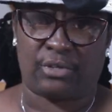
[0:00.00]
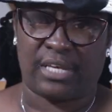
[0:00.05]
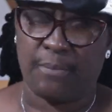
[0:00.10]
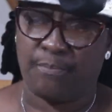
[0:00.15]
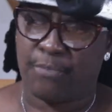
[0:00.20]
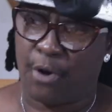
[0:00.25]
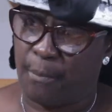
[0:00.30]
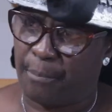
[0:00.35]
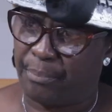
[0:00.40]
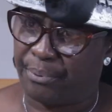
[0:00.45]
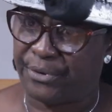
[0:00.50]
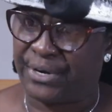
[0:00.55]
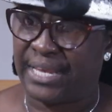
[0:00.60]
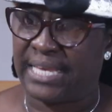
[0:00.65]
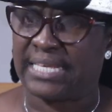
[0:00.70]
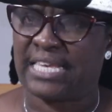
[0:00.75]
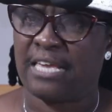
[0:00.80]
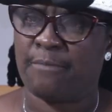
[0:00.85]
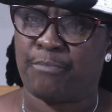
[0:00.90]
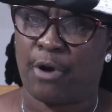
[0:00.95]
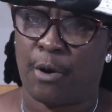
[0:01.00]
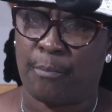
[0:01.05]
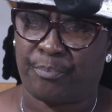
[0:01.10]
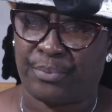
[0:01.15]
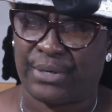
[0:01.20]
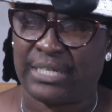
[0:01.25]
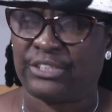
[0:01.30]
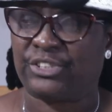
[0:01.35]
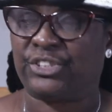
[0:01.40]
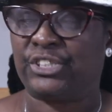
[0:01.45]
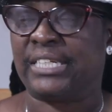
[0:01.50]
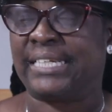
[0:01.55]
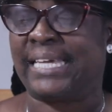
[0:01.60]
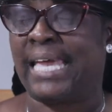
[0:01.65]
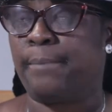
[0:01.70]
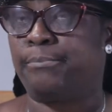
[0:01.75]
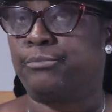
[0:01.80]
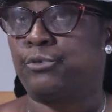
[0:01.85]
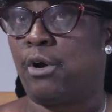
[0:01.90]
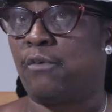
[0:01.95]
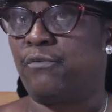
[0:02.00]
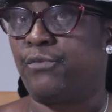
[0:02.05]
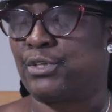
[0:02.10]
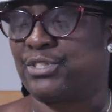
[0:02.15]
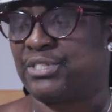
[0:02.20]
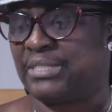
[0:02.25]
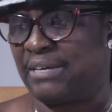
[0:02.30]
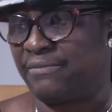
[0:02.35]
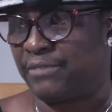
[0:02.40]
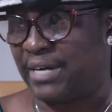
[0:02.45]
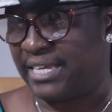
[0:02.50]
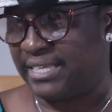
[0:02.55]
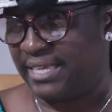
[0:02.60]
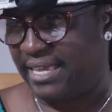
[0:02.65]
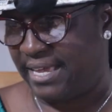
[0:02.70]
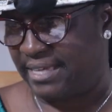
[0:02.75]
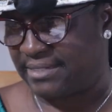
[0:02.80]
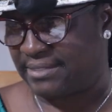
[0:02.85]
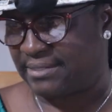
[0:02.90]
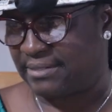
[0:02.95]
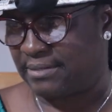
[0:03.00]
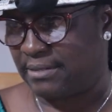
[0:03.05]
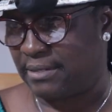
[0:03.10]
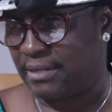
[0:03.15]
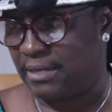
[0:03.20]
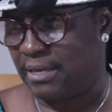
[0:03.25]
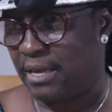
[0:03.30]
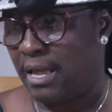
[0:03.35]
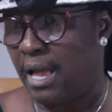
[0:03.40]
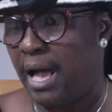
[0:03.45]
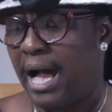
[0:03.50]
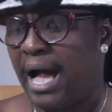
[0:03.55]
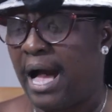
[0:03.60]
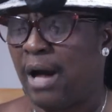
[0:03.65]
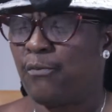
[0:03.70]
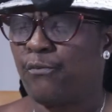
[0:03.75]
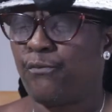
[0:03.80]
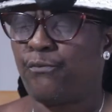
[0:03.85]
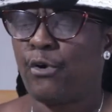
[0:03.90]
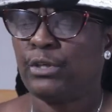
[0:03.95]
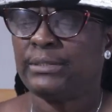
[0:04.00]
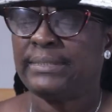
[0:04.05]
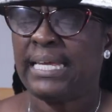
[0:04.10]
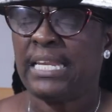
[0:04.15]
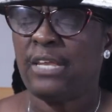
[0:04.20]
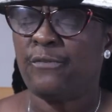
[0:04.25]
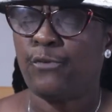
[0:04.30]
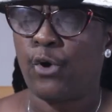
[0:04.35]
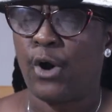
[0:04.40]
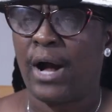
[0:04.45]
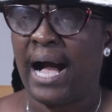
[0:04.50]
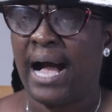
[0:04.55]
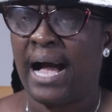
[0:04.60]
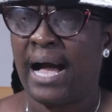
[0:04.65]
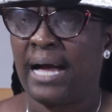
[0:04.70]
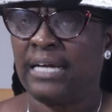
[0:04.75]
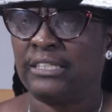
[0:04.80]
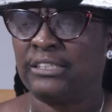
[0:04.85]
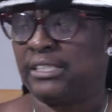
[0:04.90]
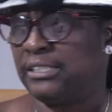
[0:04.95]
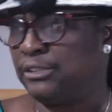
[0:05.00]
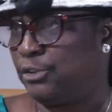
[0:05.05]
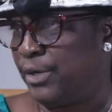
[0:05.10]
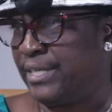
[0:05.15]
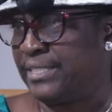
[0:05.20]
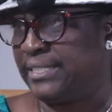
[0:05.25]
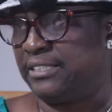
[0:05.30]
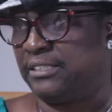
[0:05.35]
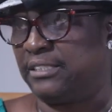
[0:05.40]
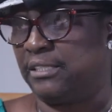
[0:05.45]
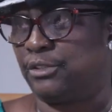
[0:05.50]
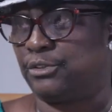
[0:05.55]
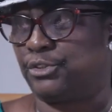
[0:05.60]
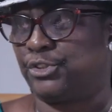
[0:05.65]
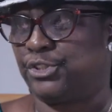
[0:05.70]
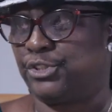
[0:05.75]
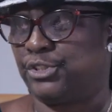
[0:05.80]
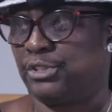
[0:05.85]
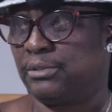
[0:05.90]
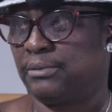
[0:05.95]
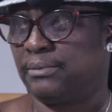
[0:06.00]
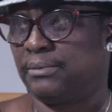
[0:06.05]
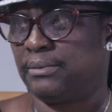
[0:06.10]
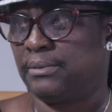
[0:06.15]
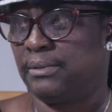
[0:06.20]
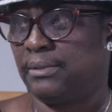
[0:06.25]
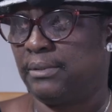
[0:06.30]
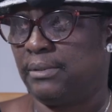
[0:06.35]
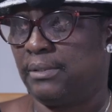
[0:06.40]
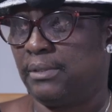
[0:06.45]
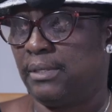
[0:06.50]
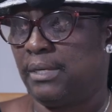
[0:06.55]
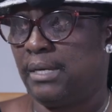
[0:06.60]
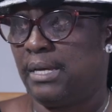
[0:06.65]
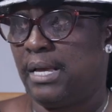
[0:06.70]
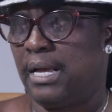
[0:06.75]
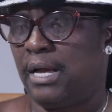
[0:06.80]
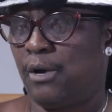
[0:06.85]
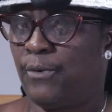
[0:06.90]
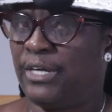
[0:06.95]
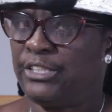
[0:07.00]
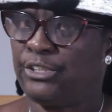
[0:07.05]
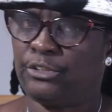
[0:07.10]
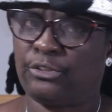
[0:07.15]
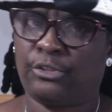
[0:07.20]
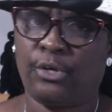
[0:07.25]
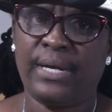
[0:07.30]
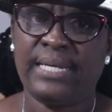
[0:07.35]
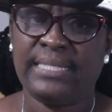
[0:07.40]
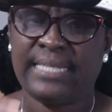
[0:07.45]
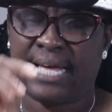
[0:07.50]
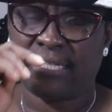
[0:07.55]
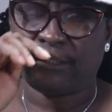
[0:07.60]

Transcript: to keep on praying, she kept on for several years. Unfortunately for her, she joined the church. When she joined